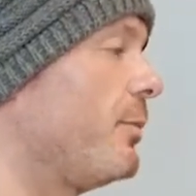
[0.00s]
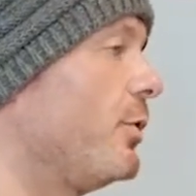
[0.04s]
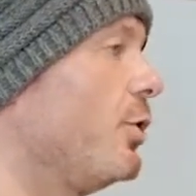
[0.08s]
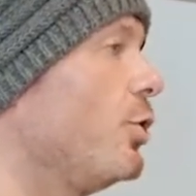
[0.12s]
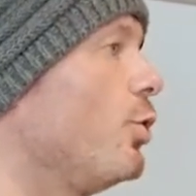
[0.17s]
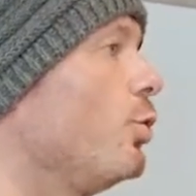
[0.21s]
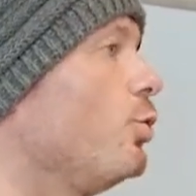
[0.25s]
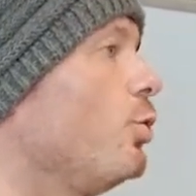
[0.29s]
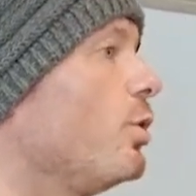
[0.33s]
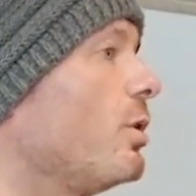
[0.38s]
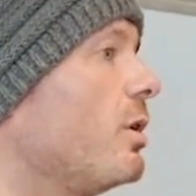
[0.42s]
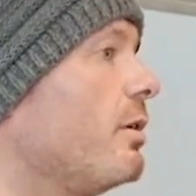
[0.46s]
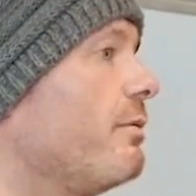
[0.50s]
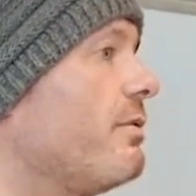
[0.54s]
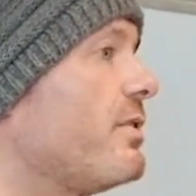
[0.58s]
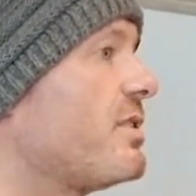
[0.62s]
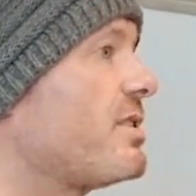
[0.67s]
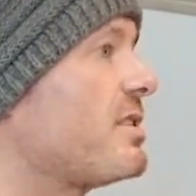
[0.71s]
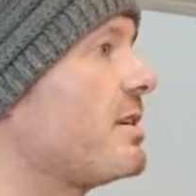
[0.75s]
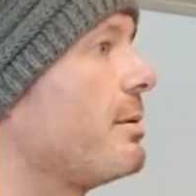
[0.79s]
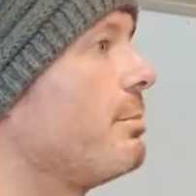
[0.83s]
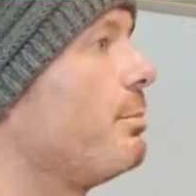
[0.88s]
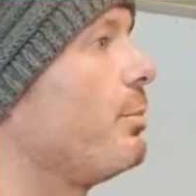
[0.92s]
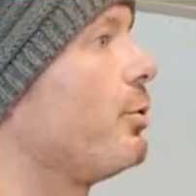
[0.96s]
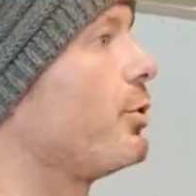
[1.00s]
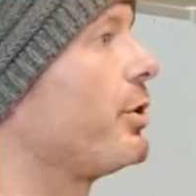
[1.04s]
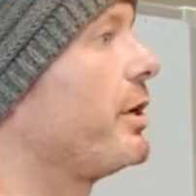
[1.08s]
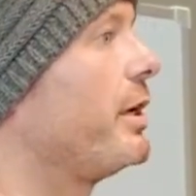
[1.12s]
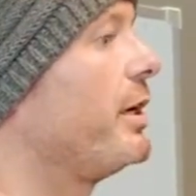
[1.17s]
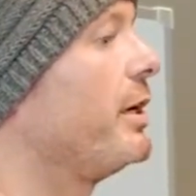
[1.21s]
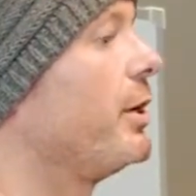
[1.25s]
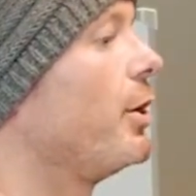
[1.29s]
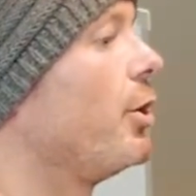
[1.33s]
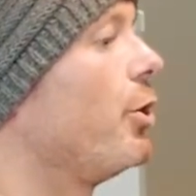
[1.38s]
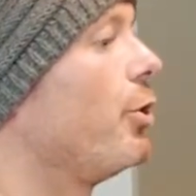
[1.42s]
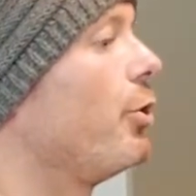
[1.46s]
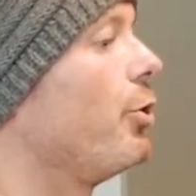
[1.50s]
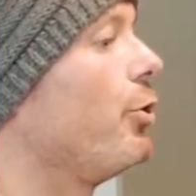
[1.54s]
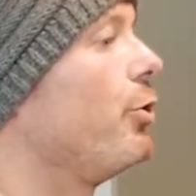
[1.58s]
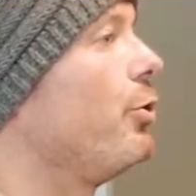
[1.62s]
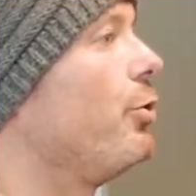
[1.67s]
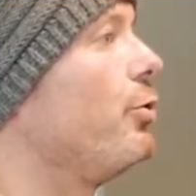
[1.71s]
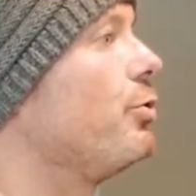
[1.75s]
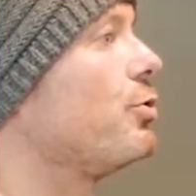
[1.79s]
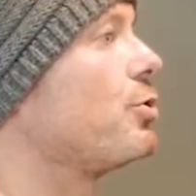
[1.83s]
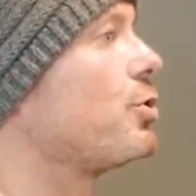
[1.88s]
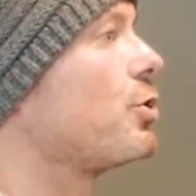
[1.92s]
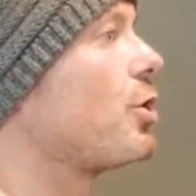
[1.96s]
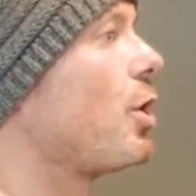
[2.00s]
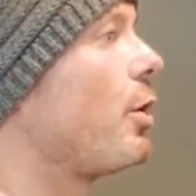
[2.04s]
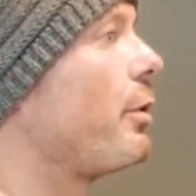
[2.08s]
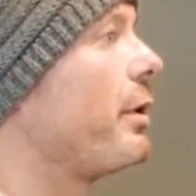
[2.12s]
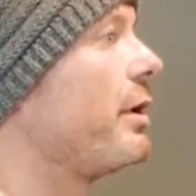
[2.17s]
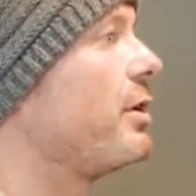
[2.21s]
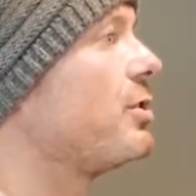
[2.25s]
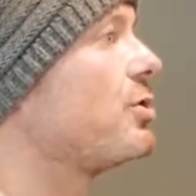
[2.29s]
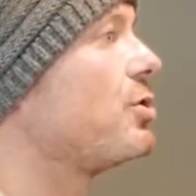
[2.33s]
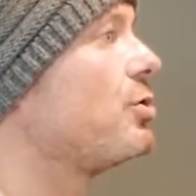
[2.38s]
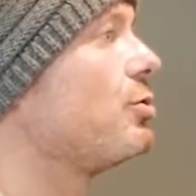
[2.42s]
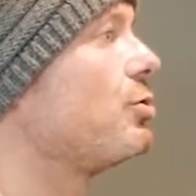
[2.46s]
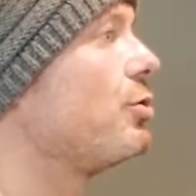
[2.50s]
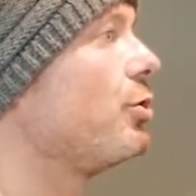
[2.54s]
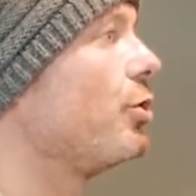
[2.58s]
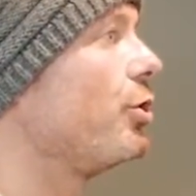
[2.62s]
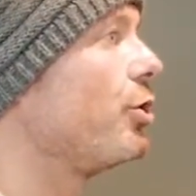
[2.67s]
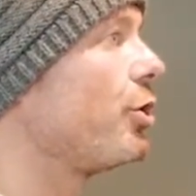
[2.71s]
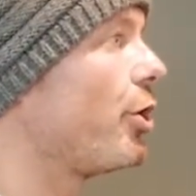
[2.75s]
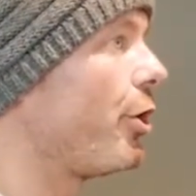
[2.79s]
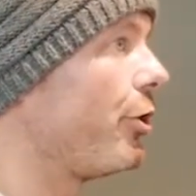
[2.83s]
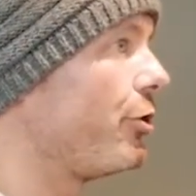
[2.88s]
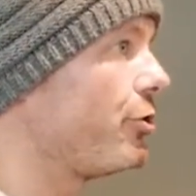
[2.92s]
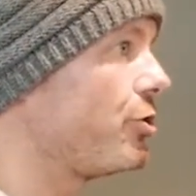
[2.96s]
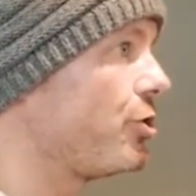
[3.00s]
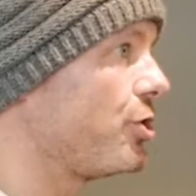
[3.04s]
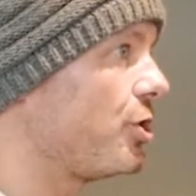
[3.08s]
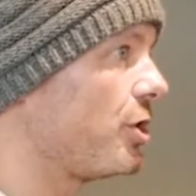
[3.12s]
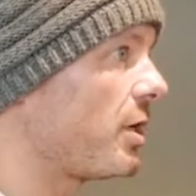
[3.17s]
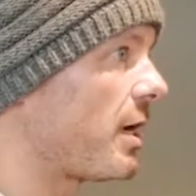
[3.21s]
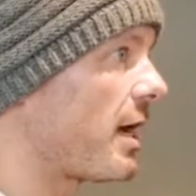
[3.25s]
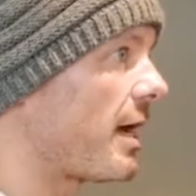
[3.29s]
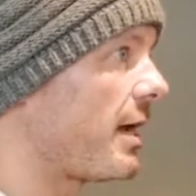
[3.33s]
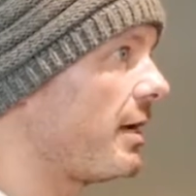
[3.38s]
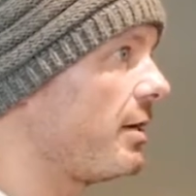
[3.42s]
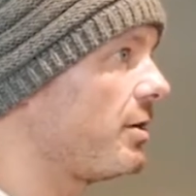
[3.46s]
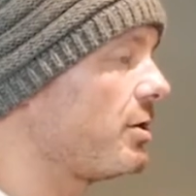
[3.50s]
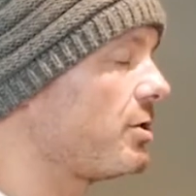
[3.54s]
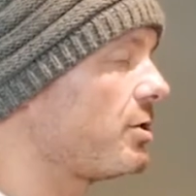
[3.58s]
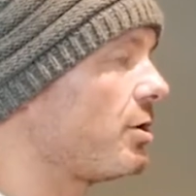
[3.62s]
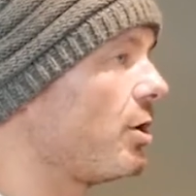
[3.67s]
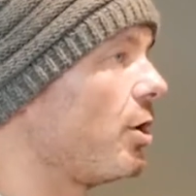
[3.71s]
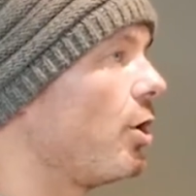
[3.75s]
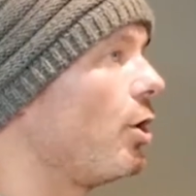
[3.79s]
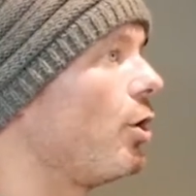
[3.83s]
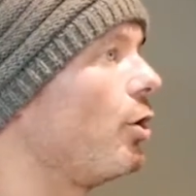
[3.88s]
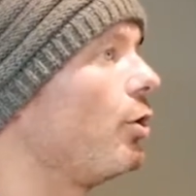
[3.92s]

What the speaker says: You're looking for somebody who's going to negotiate